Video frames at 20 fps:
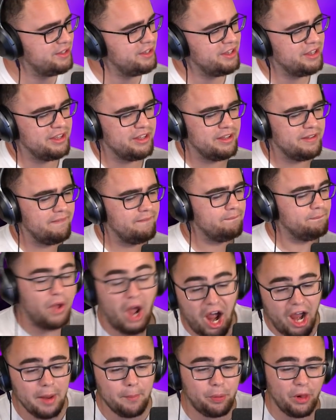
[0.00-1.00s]
Cross the line
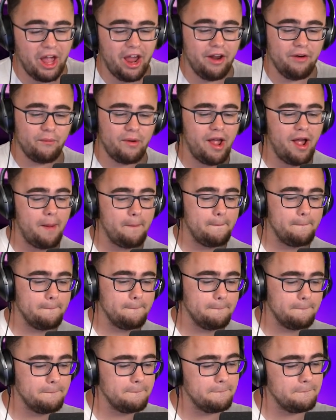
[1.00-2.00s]
before the time around. is
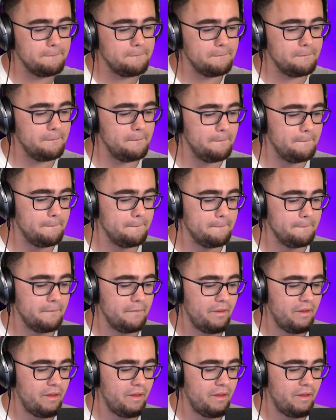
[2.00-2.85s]
done, hmm. or you will be